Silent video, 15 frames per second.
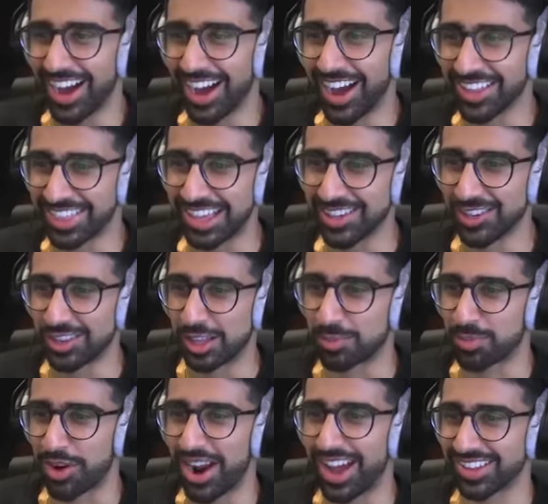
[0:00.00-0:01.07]
I think you're just
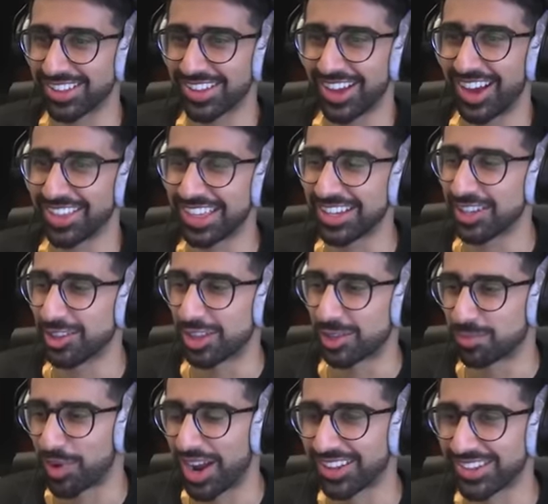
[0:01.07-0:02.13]
pressed. I think you're just
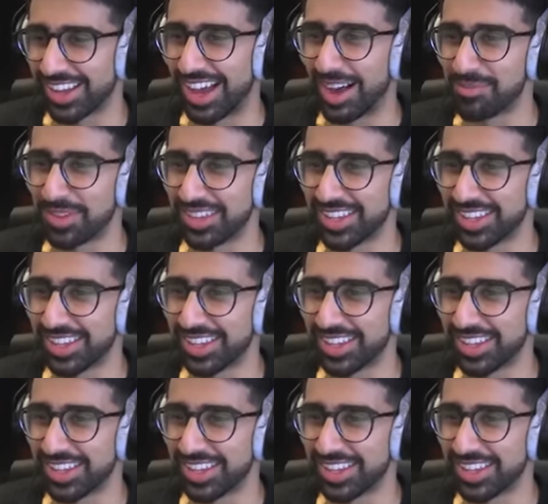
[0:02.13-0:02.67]
pressed. It happened to